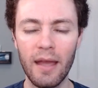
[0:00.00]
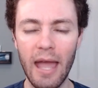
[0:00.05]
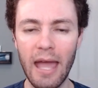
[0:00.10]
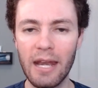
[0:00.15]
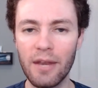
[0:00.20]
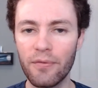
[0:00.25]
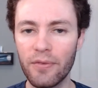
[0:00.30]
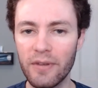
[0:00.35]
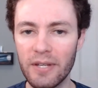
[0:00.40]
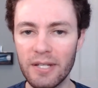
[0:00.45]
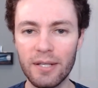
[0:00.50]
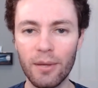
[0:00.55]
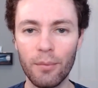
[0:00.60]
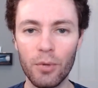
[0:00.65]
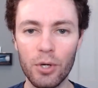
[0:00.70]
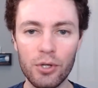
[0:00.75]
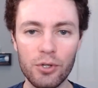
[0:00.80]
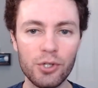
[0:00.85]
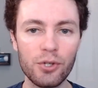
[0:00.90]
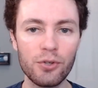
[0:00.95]
And if he's
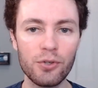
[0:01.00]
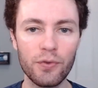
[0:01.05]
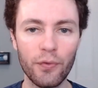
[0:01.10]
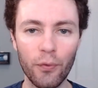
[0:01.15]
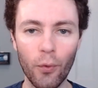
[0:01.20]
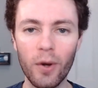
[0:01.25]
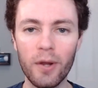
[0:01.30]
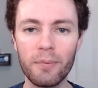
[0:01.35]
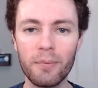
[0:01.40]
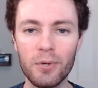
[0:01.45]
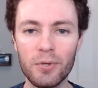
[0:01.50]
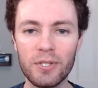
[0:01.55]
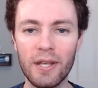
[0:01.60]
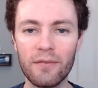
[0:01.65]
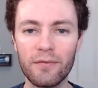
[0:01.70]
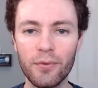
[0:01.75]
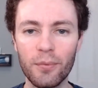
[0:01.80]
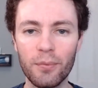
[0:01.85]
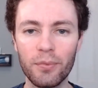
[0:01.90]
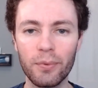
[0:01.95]
somebody who shoots
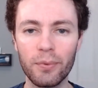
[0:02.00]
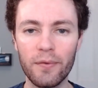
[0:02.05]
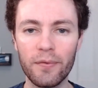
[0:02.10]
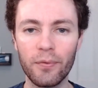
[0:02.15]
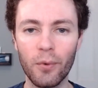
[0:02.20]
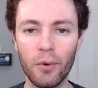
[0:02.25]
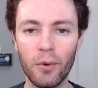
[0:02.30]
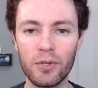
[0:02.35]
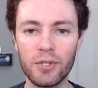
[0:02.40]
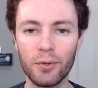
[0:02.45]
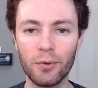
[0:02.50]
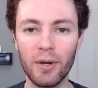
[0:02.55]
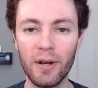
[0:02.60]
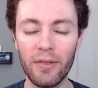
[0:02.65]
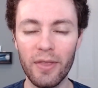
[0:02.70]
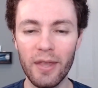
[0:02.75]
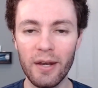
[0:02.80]
40% from three for his career,